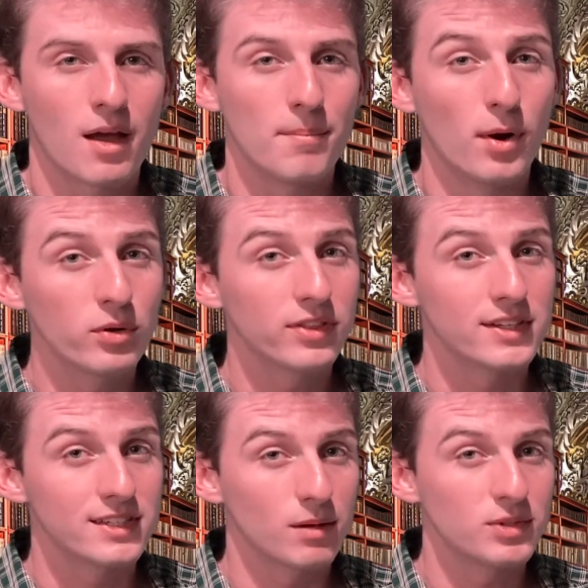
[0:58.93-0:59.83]
both the
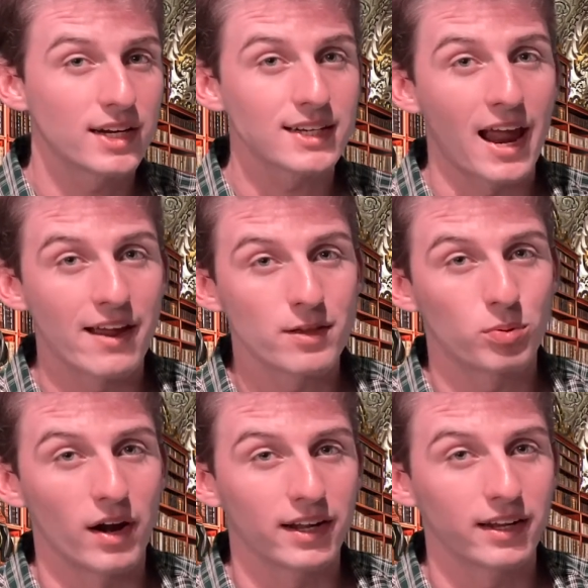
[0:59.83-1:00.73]
subject and the
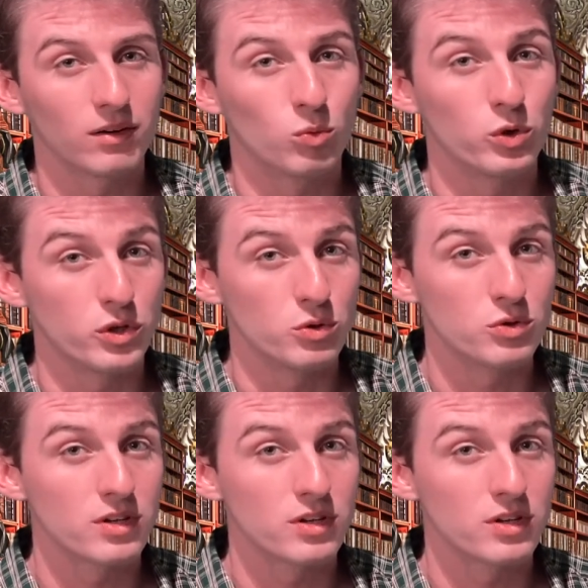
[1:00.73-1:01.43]
predicate will use